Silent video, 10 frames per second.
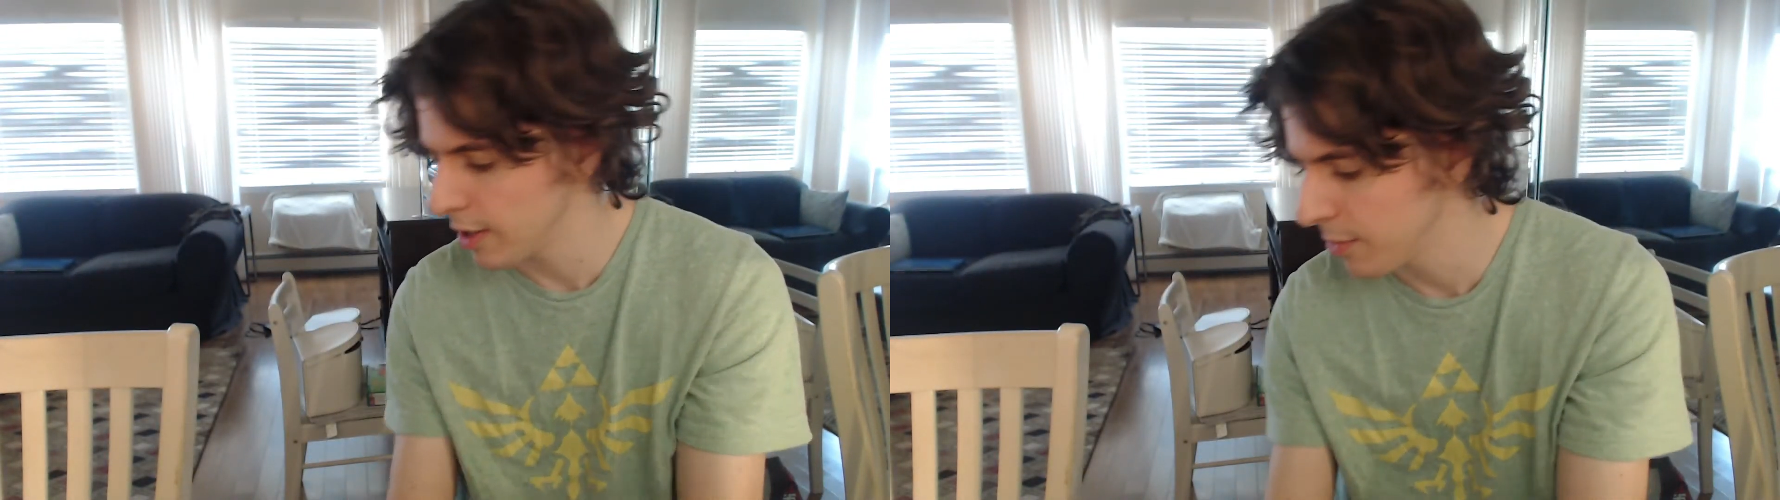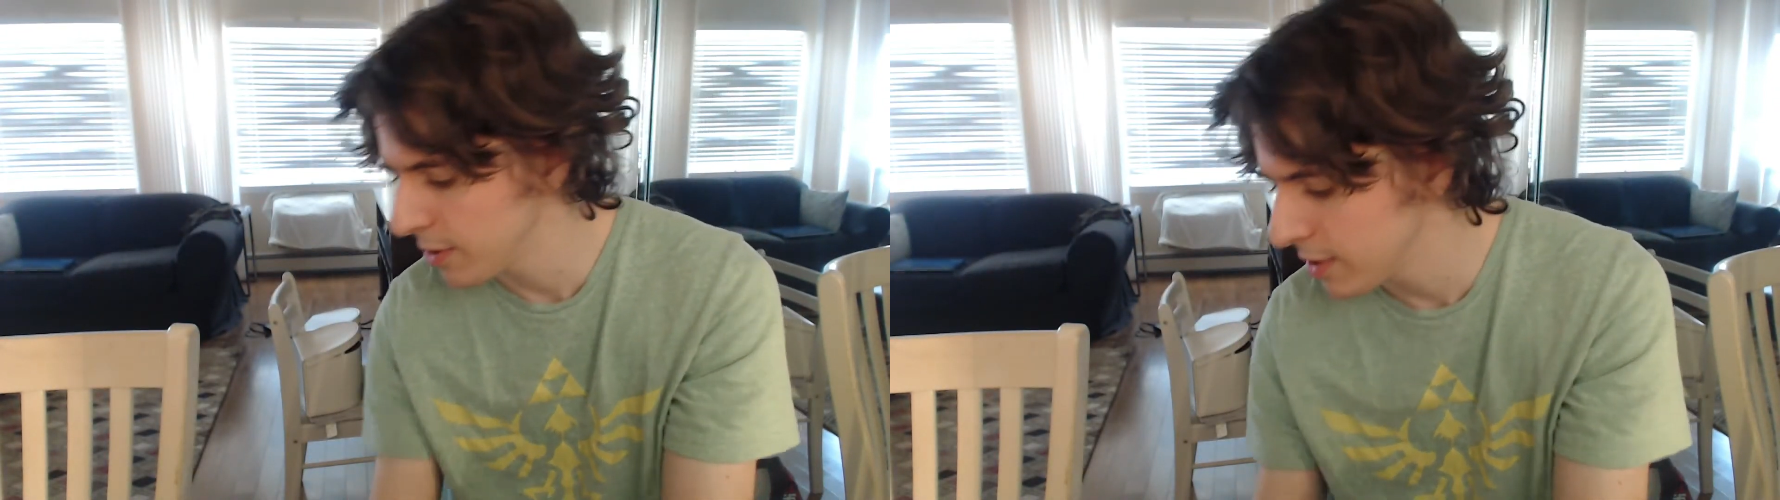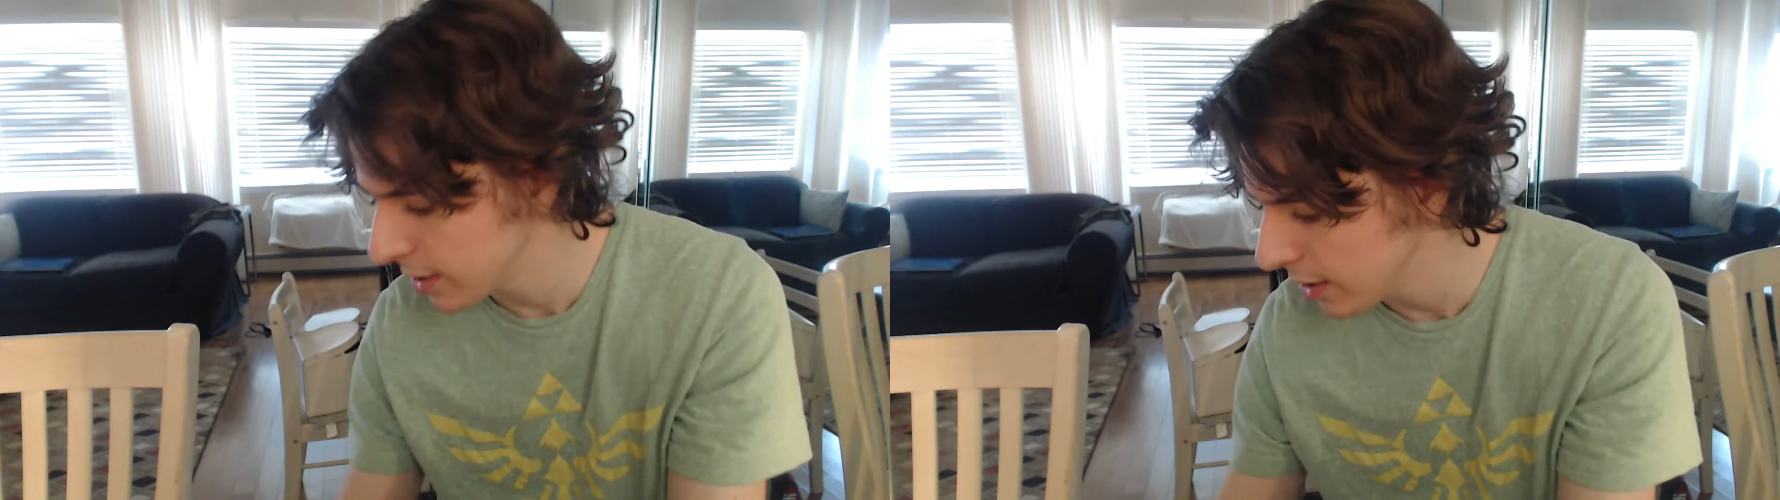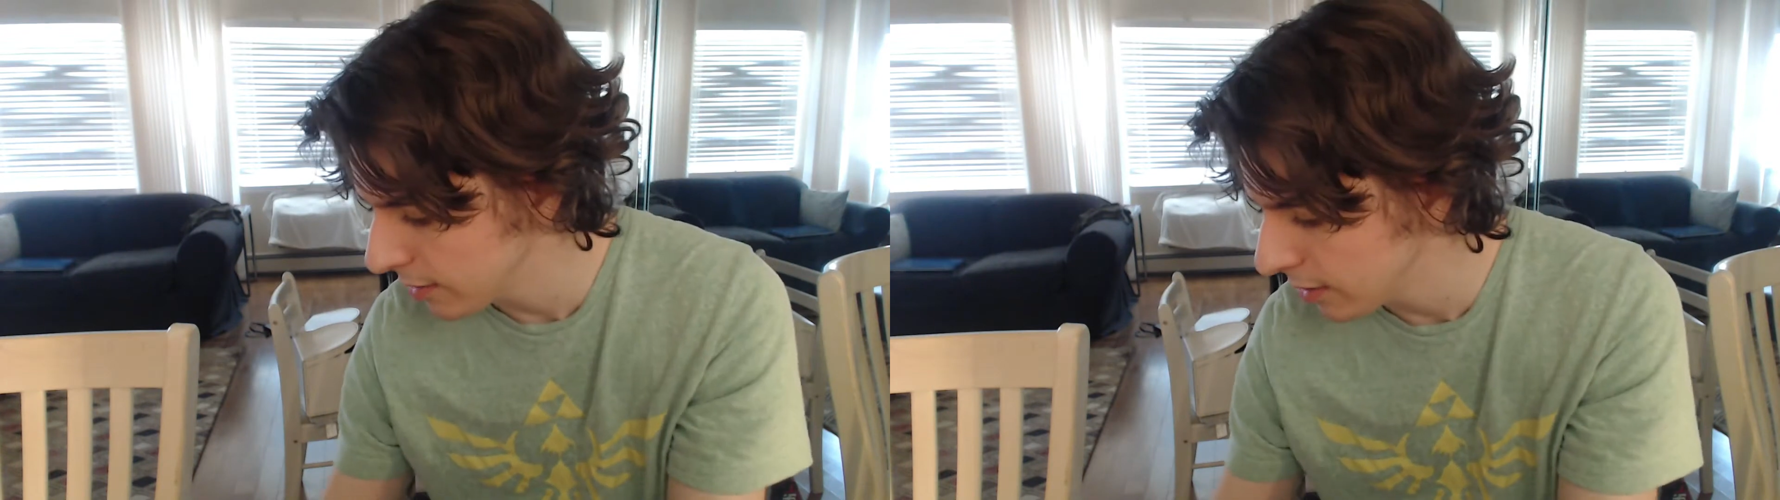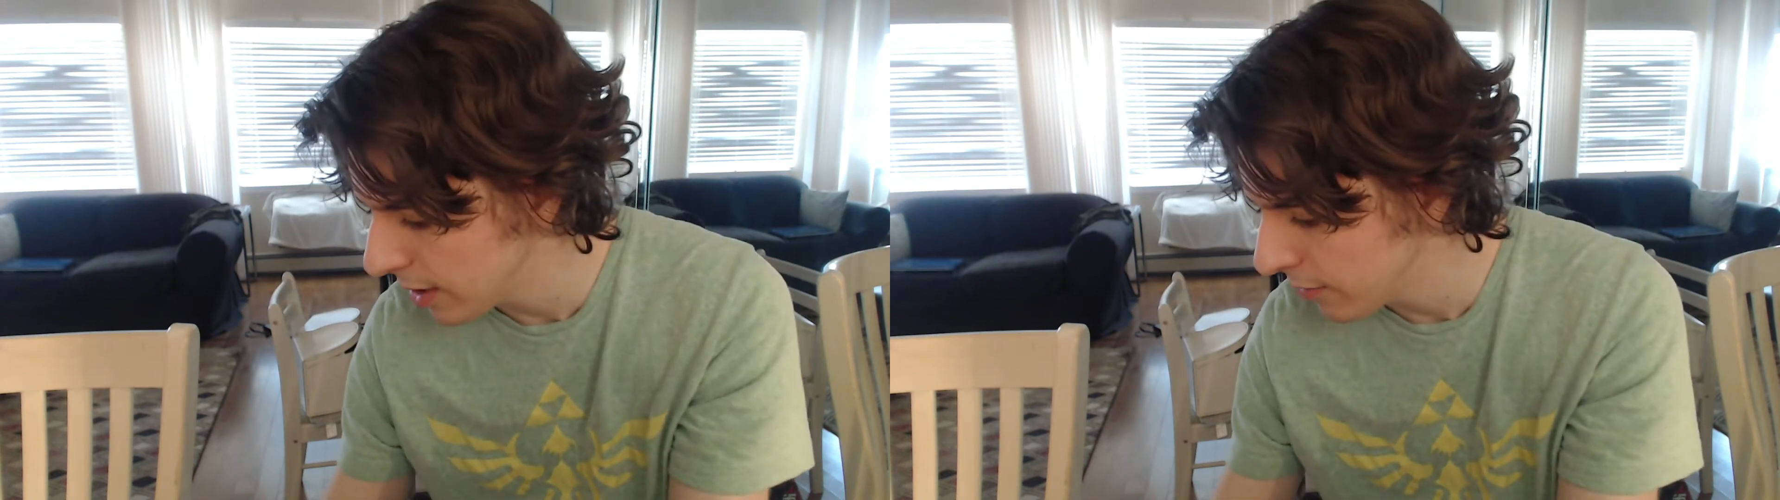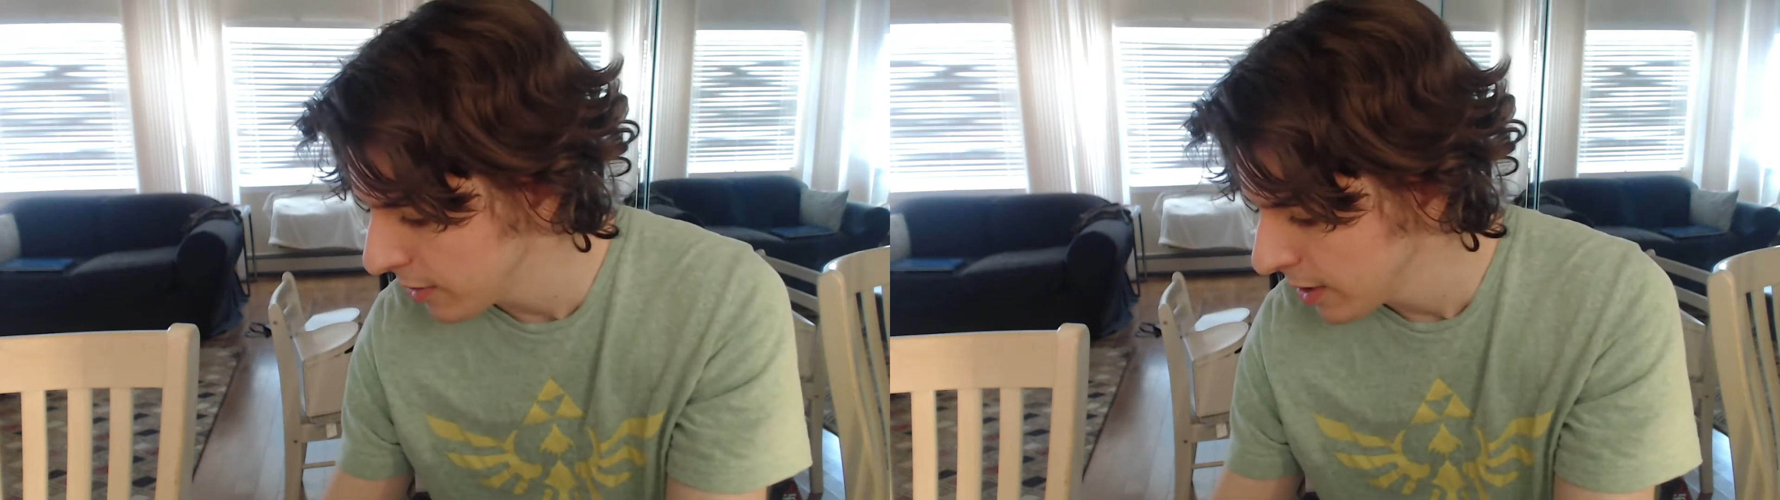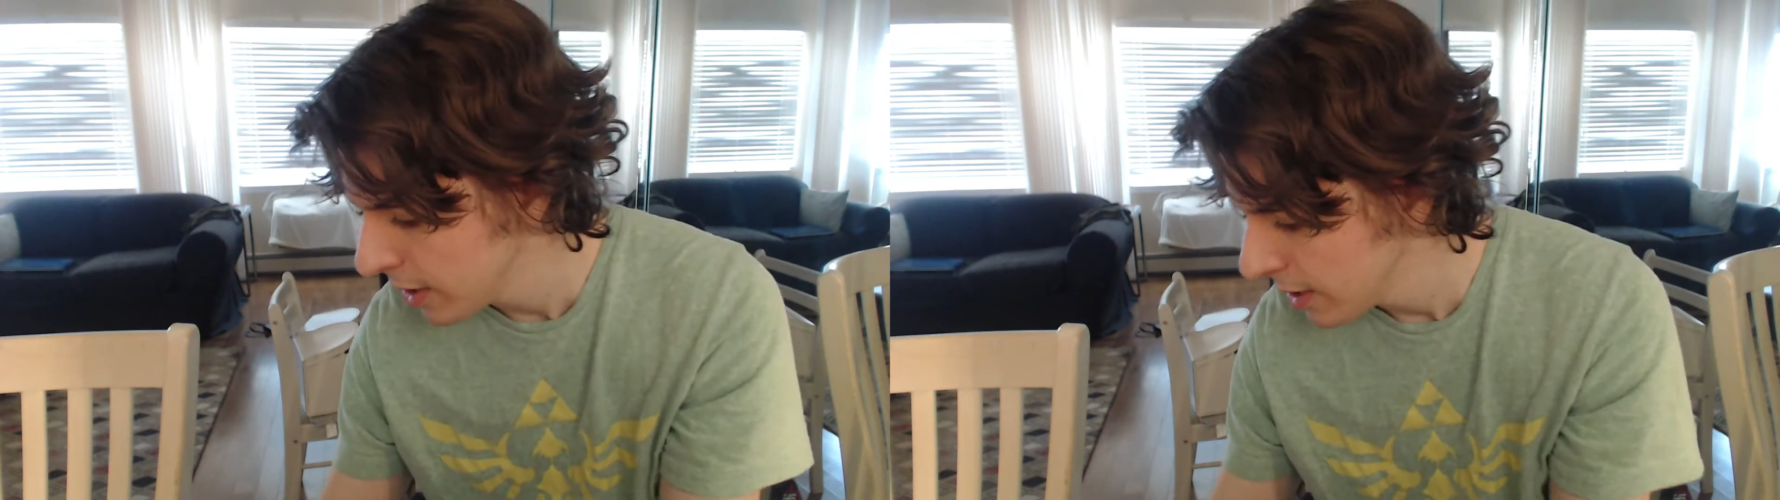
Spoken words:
I'm going to take out the left.